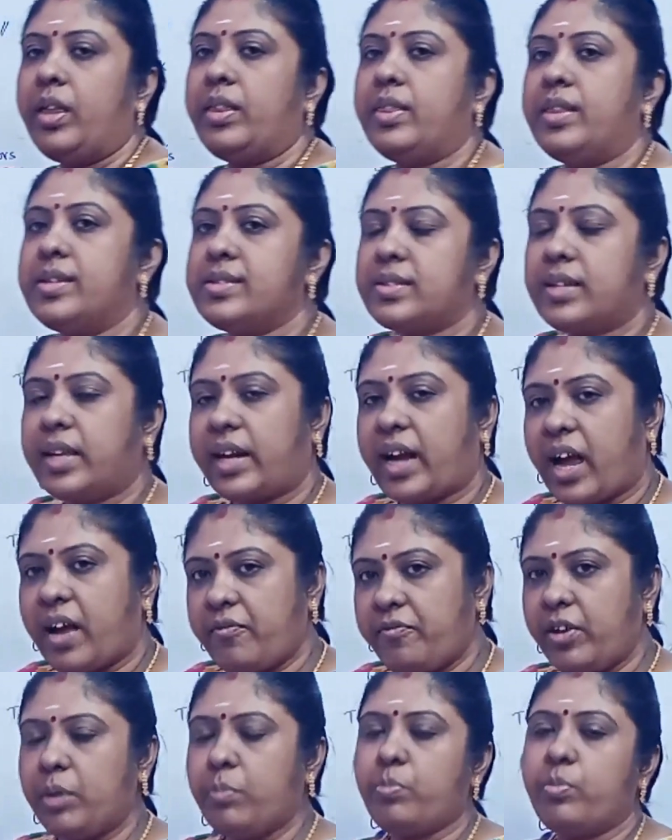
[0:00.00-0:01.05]
This
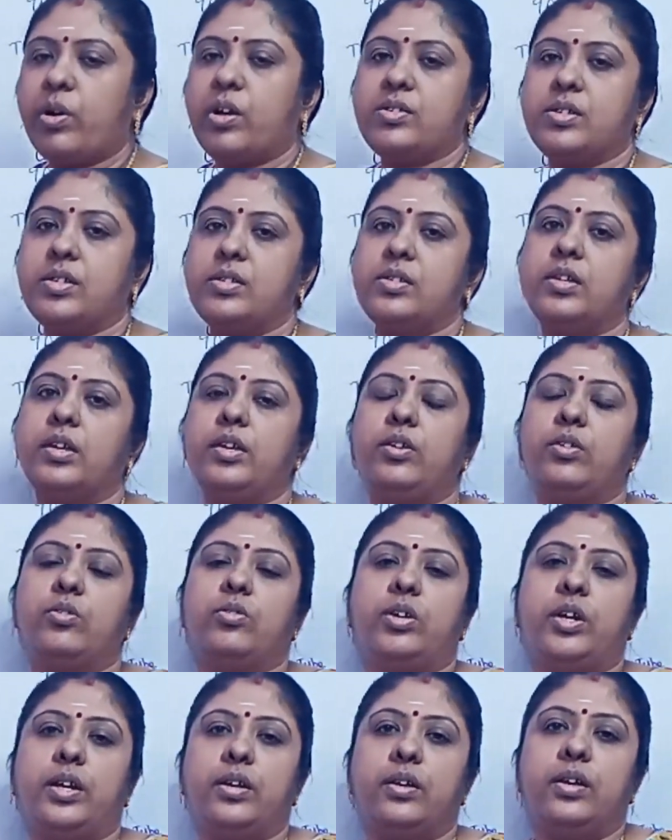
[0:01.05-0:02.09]
graphic processing
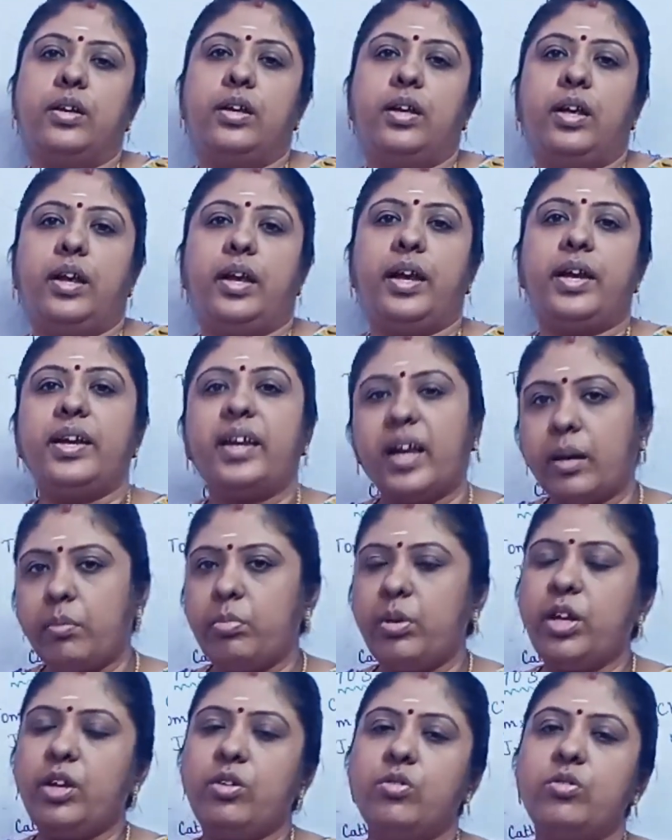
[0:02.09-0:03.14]
unit, it can
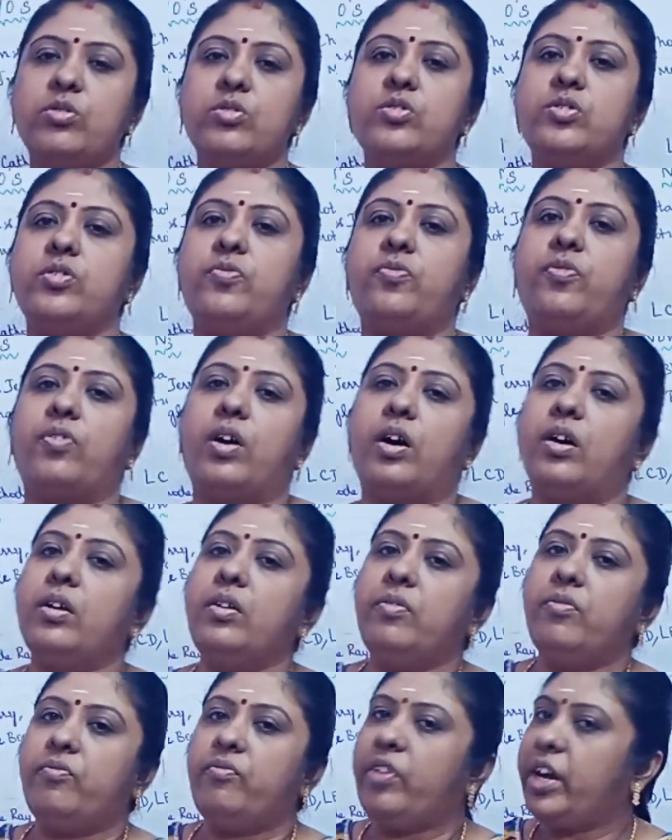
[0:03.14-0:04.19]
be used
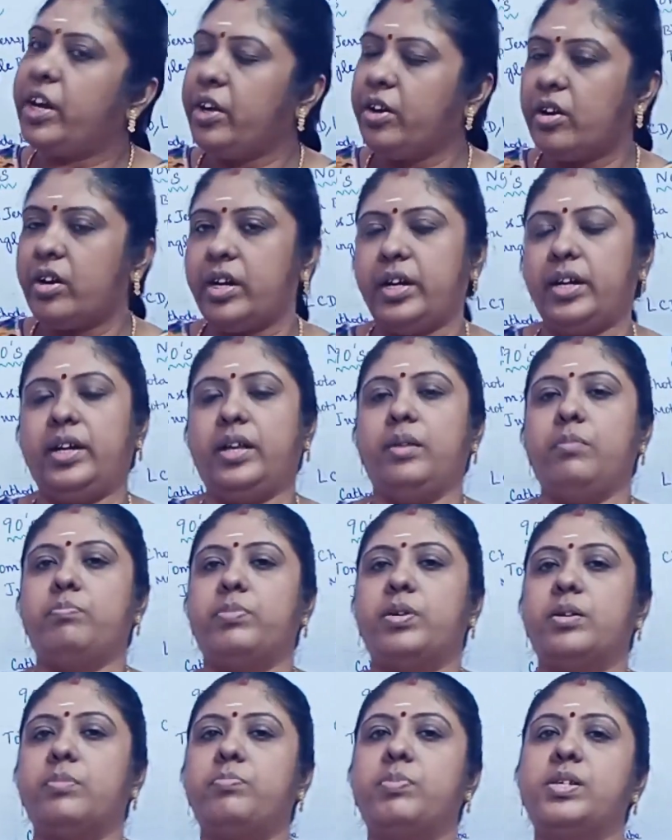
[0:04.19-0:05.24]
for video editing
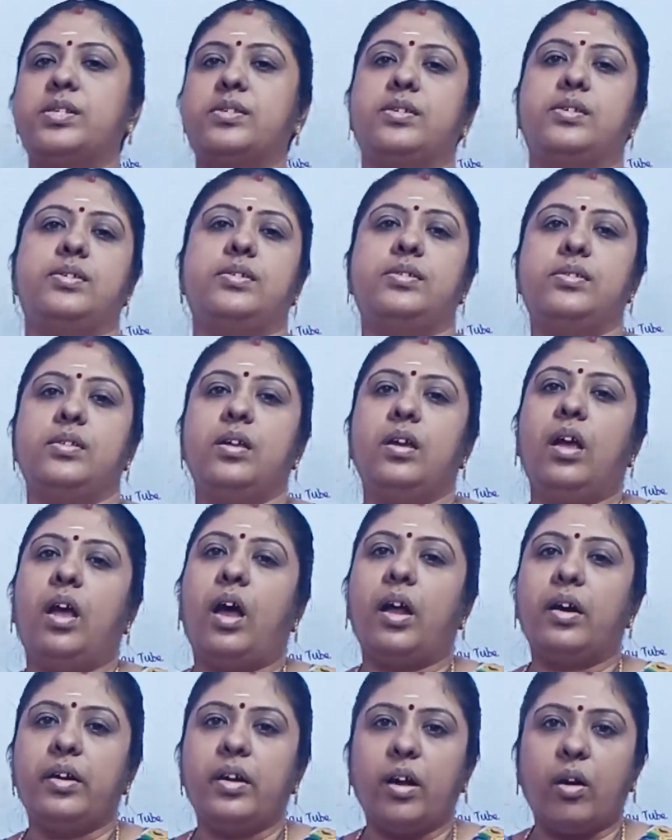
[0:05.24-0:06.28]
purposes,
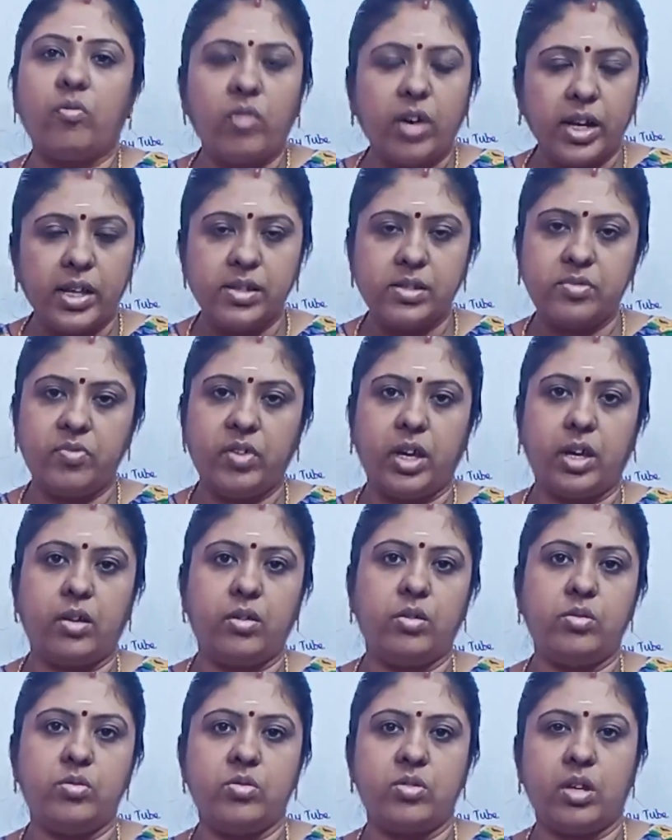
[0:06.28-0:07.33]
and nowadays we
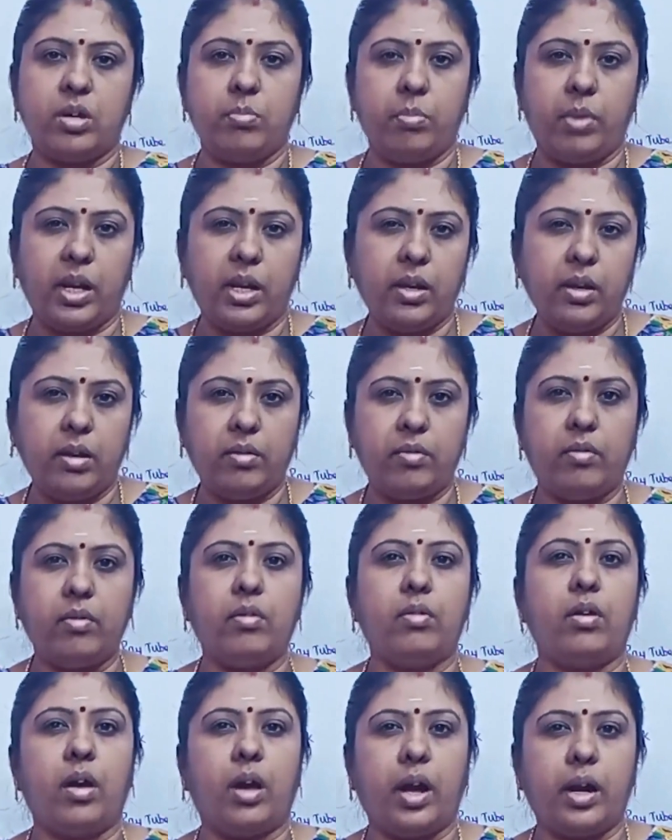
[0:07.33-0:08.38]
are using many
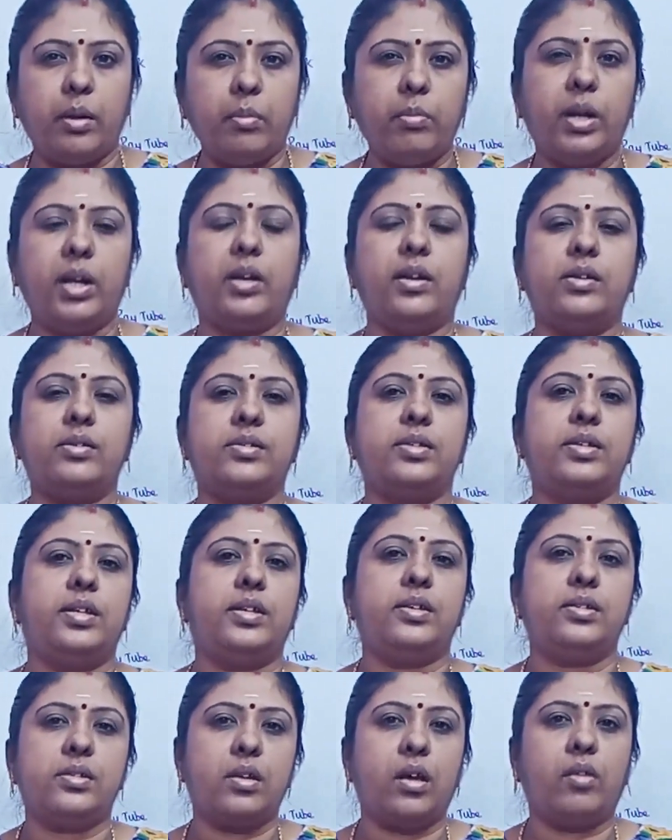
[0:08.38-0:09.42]
animated
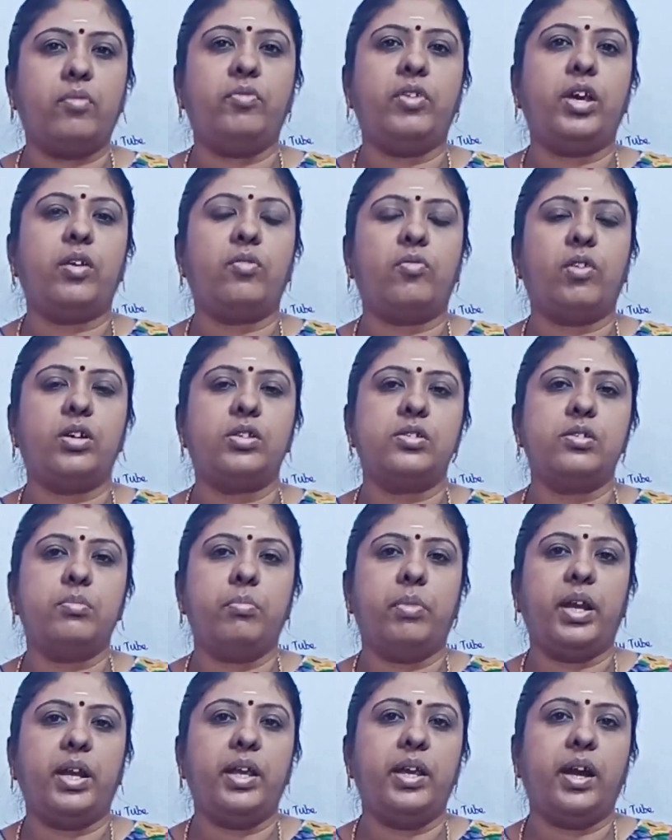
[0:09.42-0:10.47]
series or we are watching
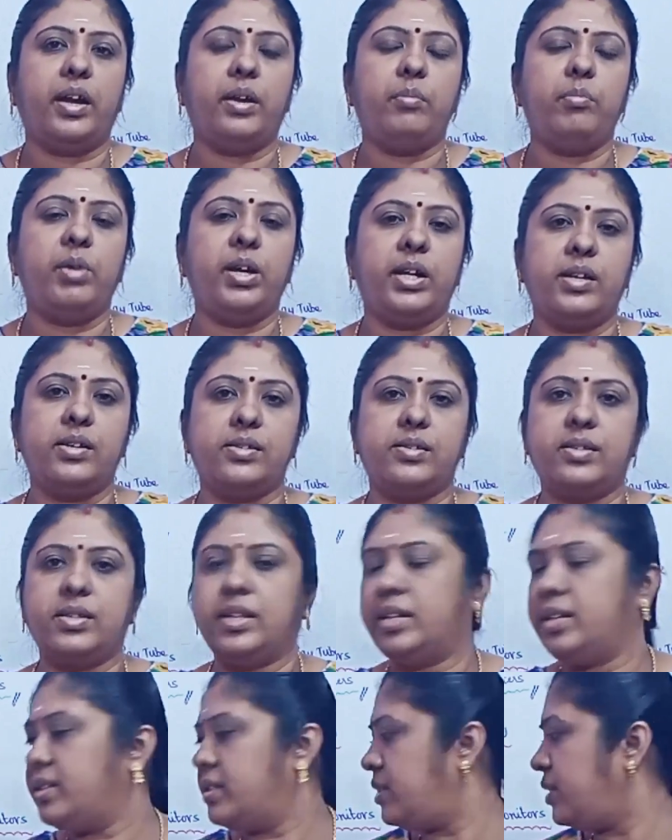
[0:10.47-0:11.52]
many animated
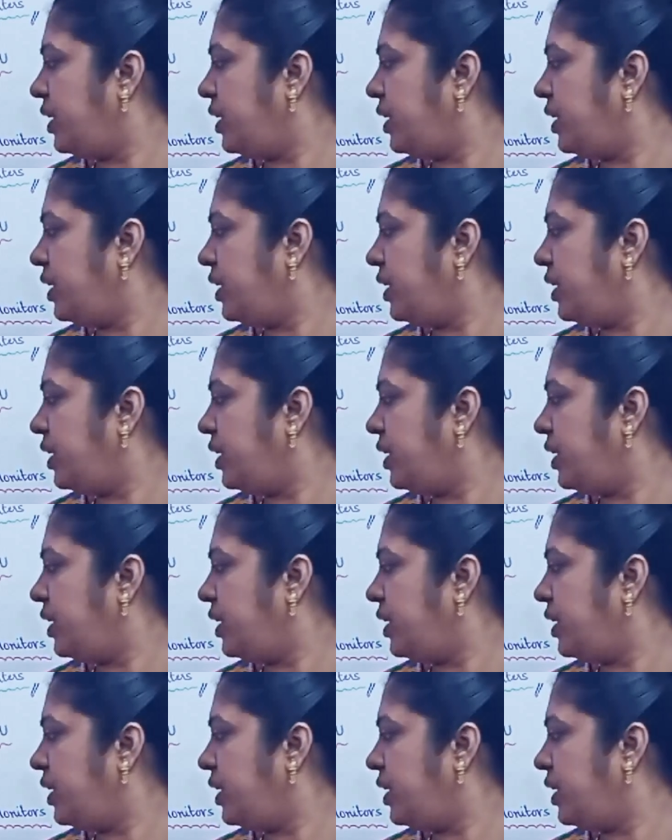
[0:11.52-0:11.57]
series.